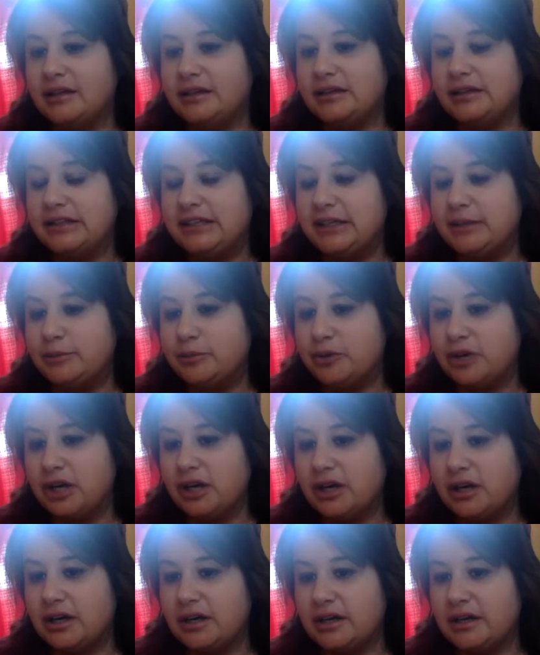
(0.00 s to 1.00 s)

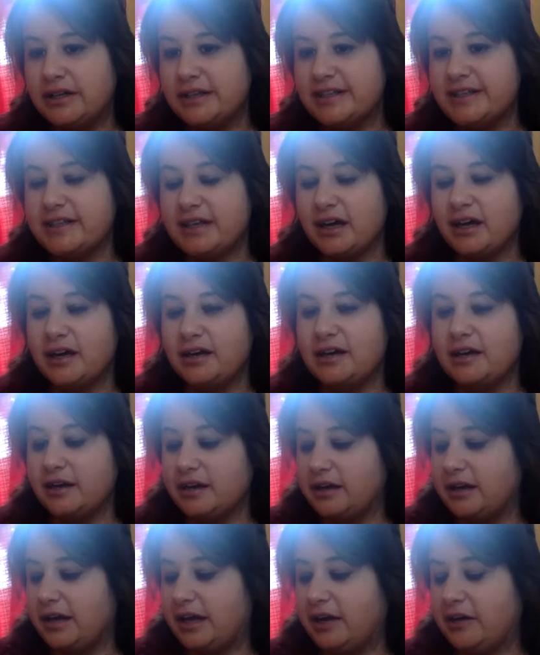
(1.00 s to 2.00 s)
Libra sun and
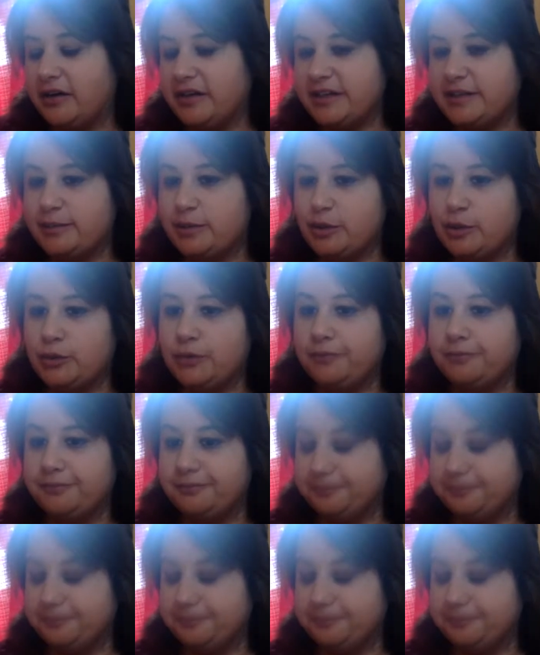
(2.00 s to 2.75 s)
an Aries moon.